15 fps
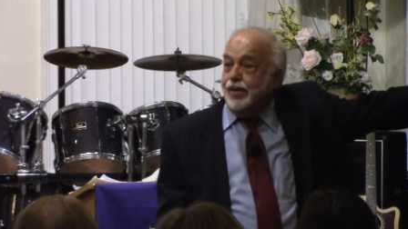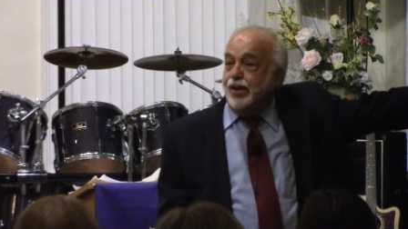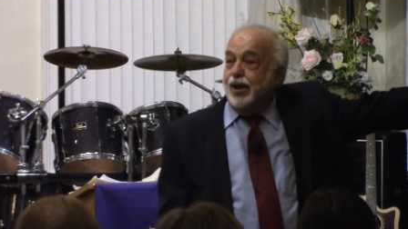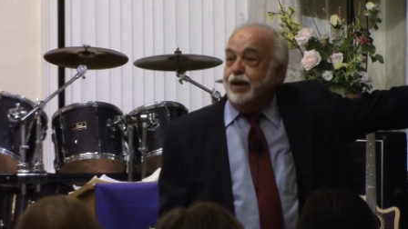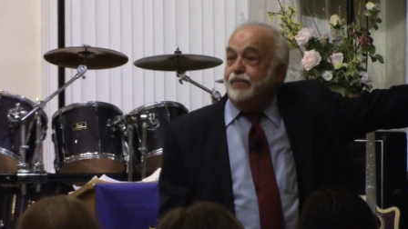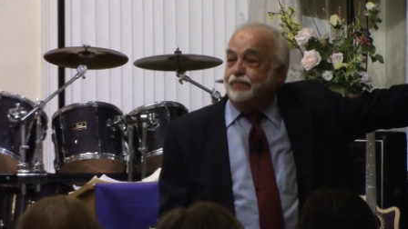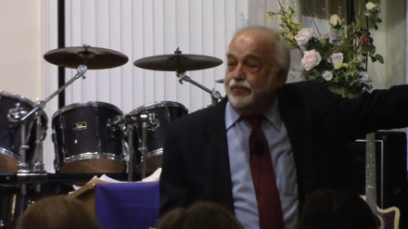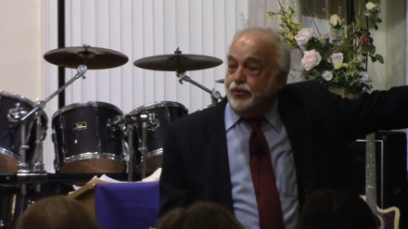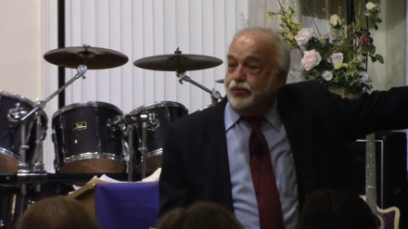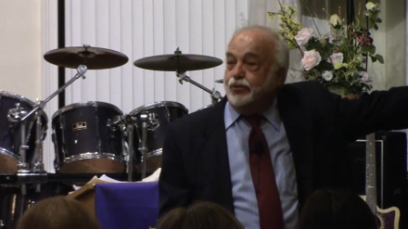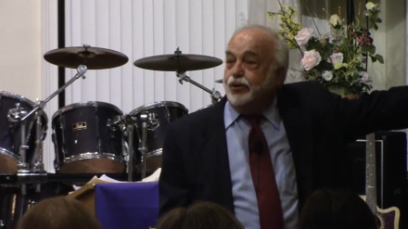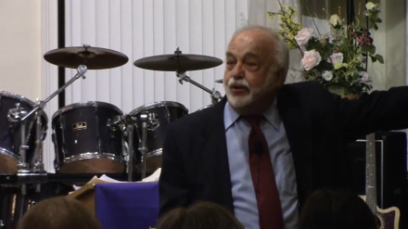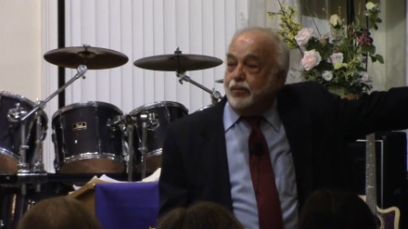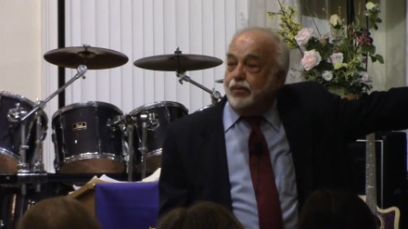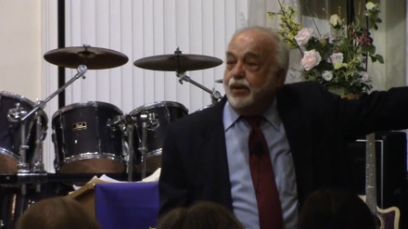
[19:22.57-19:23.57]
I feel
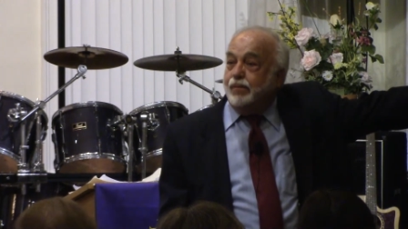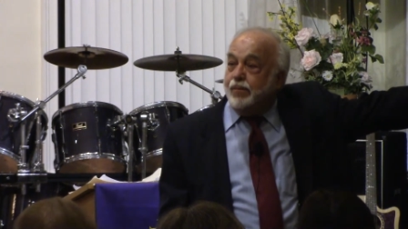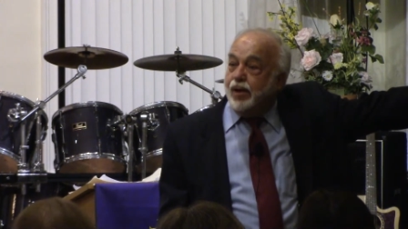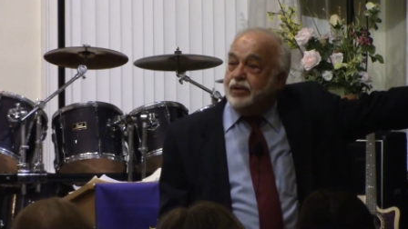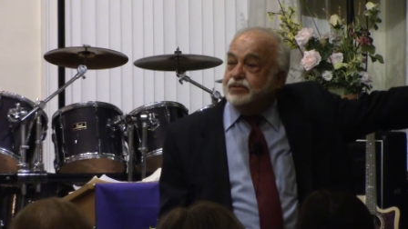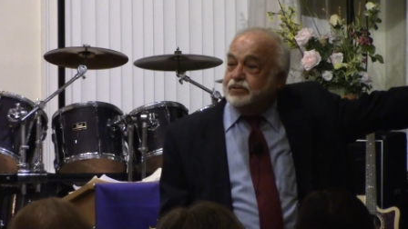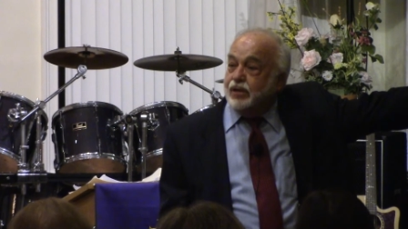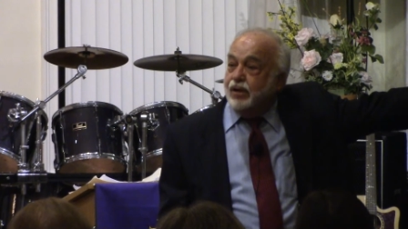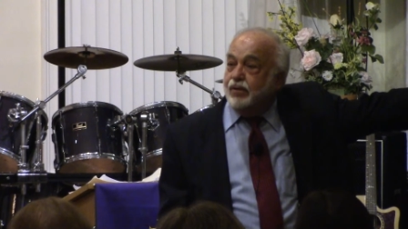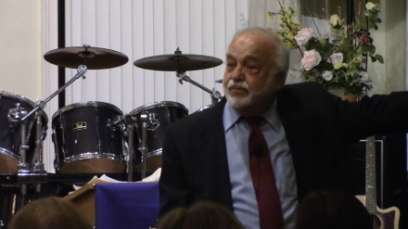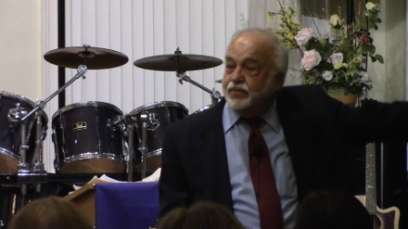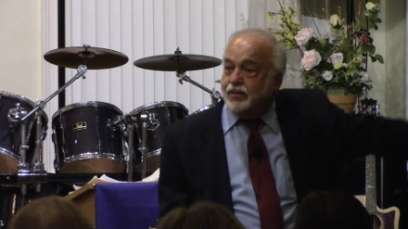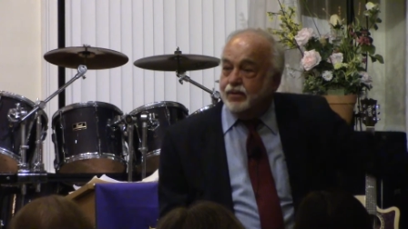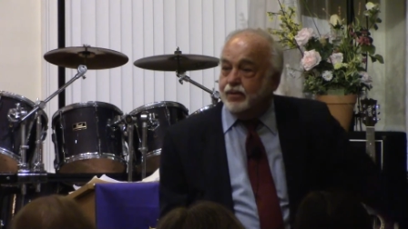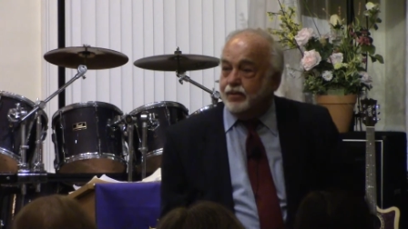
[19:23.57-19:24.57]
good about
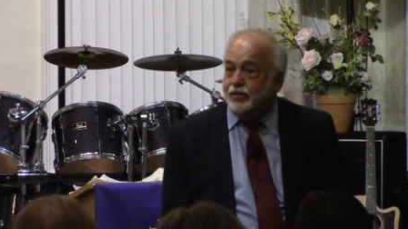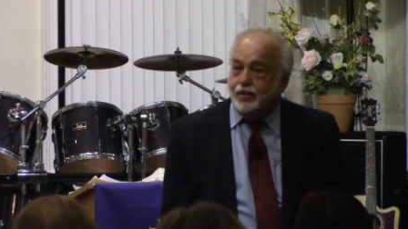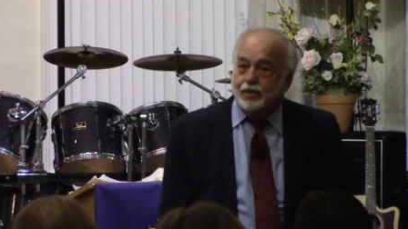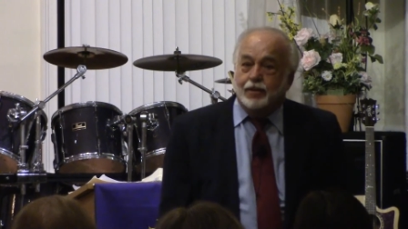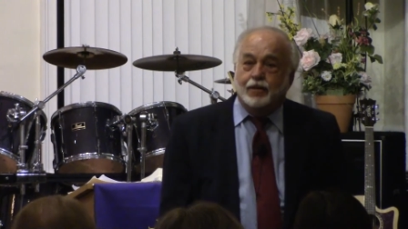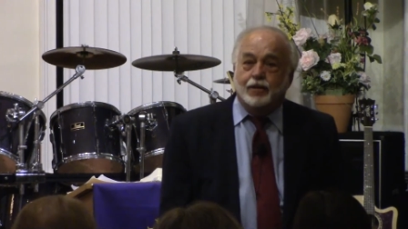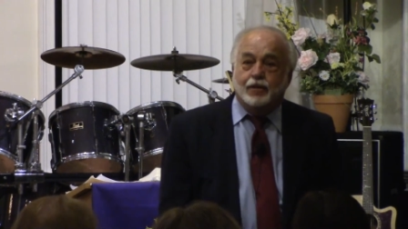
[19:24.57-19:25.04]
myself, you know.